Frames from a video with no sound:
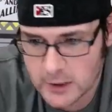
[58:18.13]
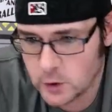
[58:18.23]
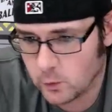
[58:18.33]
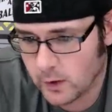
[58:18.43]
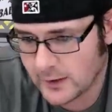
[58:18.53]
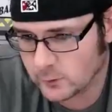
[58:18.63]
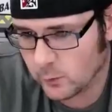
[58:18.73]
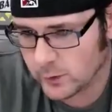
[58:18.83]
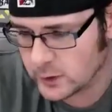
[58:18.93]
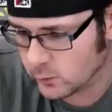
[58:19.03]
you were I don't know where
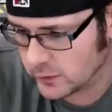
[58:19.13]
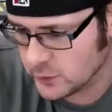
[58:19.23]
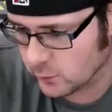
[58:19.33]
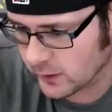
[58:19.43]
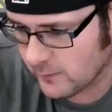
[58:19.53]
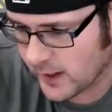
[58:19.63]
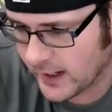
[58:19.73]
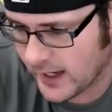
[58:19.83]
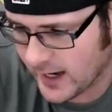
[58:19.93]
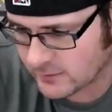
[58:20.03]
you were. You were
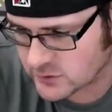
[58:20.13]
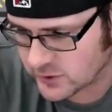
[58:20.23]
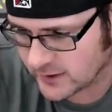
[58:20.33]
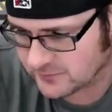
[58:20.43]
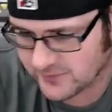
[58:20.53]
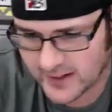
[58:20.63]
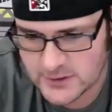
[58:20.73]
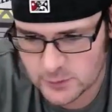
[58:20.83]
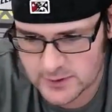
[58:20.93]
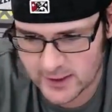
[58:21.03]
MIA. I was trying to find you
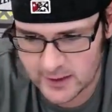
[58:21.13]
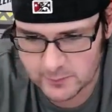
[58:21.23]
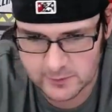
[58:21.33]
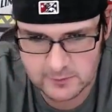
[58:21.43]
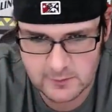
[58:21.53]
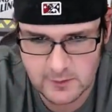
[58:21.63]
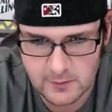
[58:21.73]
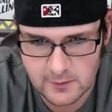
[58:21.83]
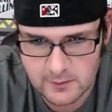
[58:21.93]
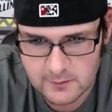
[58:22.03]
today, but
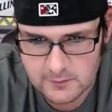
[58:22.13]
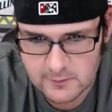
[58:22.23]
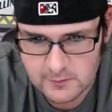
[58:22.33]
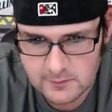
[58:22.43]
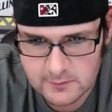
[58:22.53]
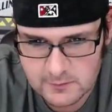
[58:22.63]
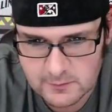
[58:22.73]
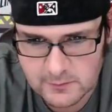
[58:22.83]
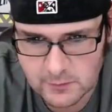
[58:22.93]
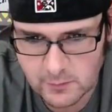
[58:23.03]

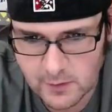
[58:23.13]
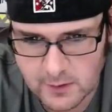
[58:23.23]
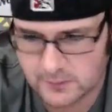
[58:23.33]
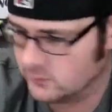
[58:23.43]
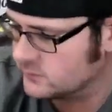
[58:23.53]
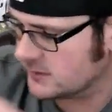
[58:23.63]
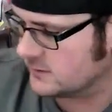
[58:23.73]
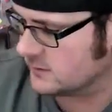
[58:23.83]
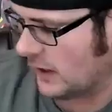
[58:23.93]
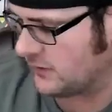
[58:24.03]
you uh you
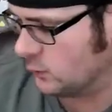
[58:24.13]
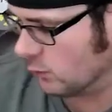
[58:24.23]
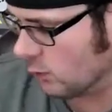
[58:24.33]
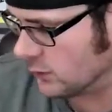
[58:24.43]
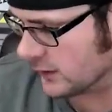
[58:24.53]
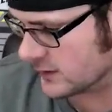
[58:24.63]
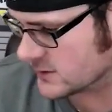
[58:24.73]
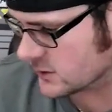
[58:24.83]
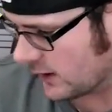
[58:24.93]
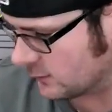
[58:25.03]
didn't I think you were working,
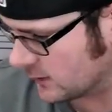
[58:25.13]
so I didn't want